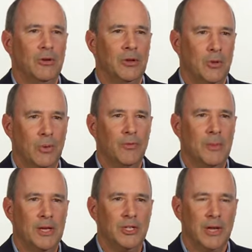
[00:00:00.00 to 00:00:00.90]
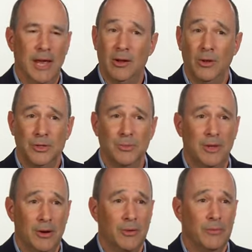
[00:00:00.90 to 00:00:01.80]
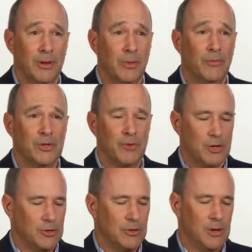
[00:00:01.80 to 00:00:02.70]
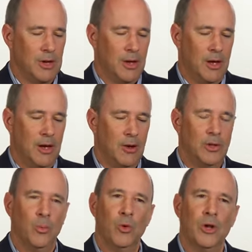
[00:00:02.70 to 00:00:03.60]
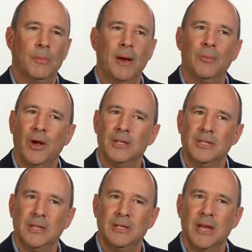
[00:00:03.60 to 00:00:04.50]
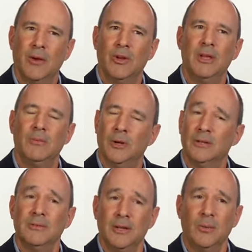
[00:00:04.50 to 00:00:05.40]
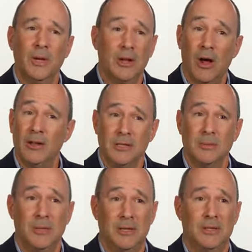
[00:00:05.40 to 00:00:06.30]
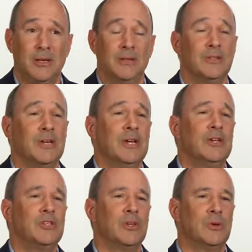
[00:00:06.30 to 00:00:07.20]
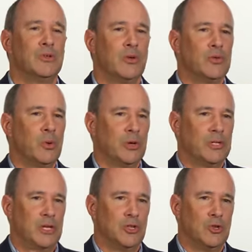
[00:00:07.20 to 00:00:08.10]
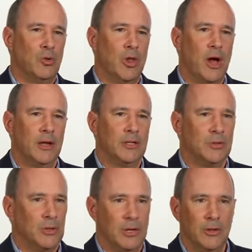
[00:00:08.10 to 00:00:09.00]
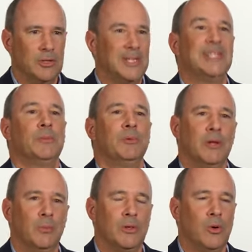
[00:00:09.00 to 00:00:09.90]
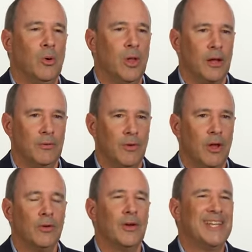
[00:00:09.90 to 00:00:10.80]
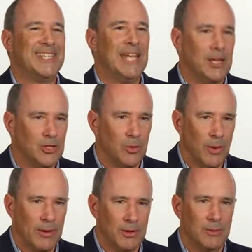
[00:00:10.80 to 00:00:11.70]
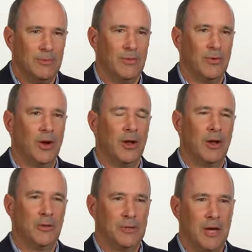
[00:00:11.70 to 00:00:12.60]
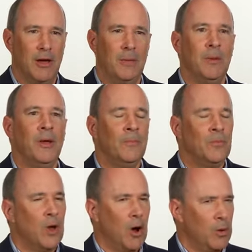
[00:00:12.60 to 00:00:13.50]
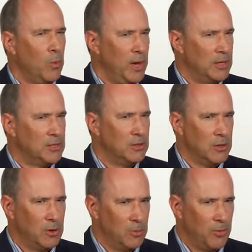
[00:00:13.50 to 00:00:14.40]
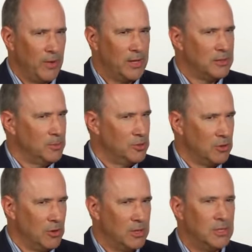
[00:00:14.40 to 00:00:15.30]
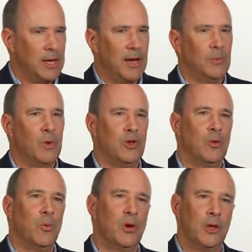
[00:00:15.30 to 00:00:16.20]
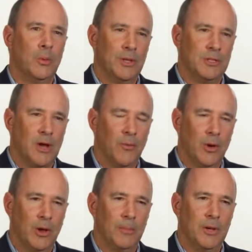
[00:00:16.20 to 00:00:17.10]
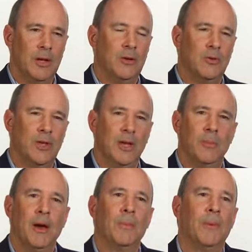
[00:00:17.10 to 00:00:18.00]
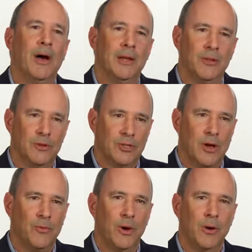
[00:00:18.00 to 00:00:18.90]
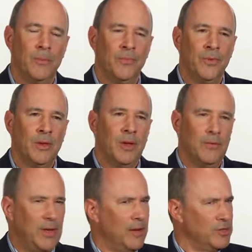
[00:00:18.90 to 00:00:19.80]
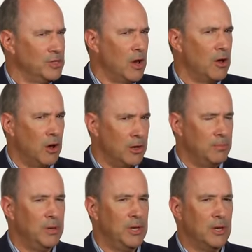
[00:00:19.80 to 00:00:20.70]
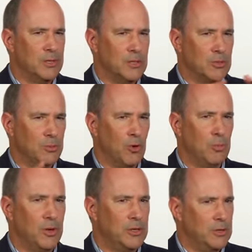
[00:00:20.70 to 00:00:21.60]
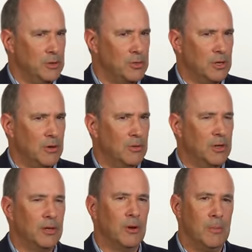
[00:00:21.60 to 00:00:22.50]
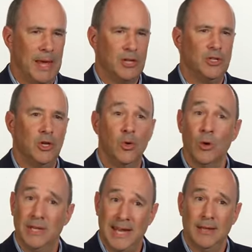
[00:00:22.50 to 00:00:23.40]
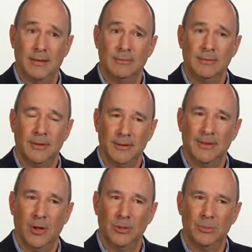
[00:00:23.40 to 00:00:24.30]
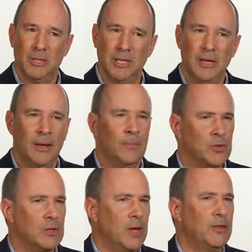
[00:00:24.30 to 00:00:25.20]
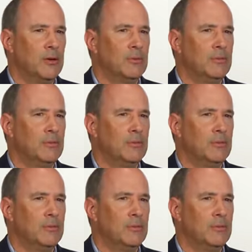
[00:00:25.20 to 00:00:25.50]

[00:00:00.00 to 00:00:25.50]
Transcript: your information and also their infrastructure? Are they worried about processing integrity? Well, we can audit some of these things. So service organization control audits, certainly another discipline with a whole lot of other education around it for another time, are ways to, though, provide some assurance that when you're working with a software company and you're thinking about buying their software, if they have a SOC audit because it's appropriate to do so and that they're managing your data ultimately, it's another